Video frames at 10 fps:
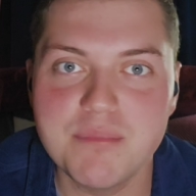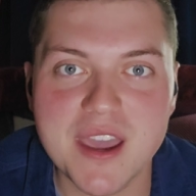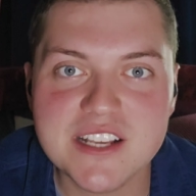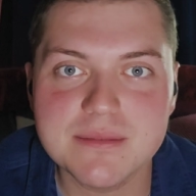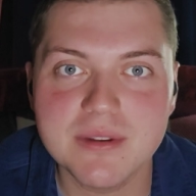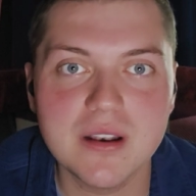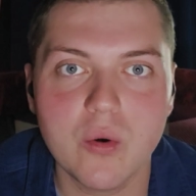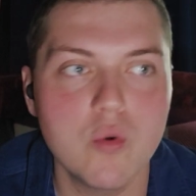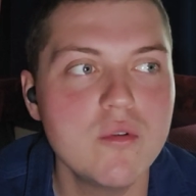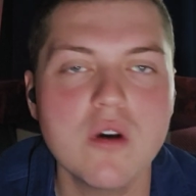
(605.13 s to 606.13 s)
basement.
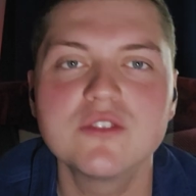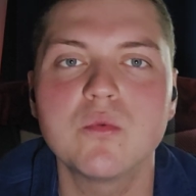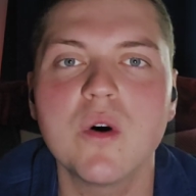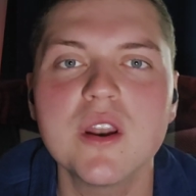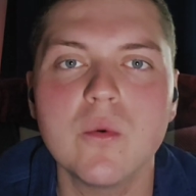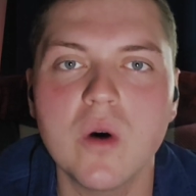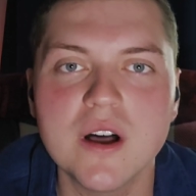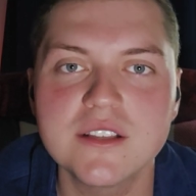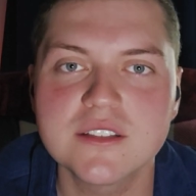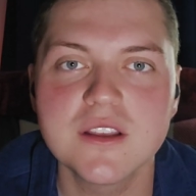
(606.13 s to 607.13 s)
Who knows what it
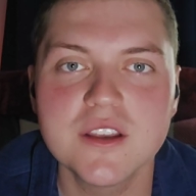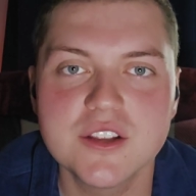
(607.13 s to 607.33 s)
was?